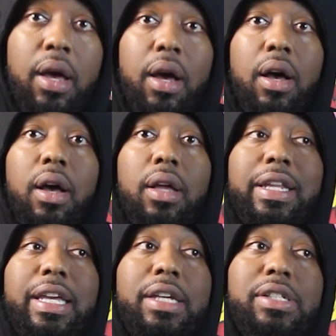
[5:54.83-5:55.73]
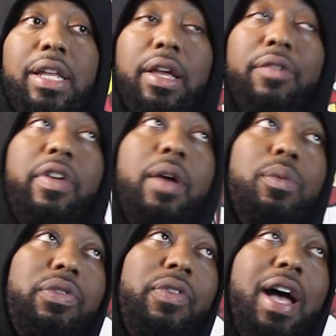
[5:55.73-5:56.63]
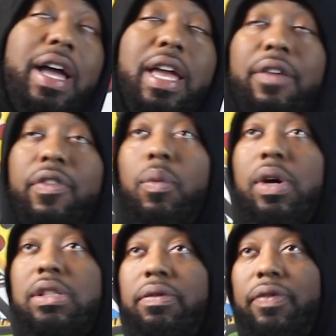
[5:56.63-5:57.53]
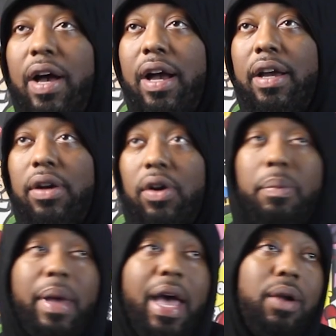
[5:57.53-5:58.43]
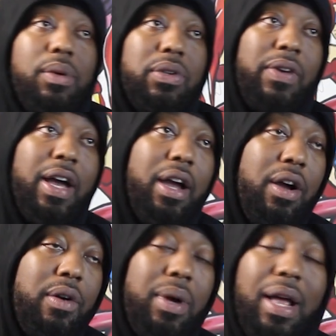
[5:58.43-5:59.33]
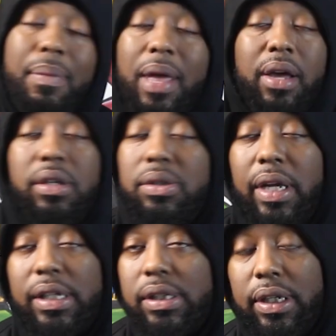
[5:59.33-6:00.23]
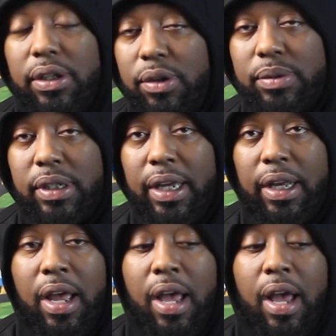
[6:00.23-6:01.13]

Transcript: uh, leagues that the event was fire if it wasn't fire or the battle was fire. I'm not gonna do that shit. You know what I'm saying?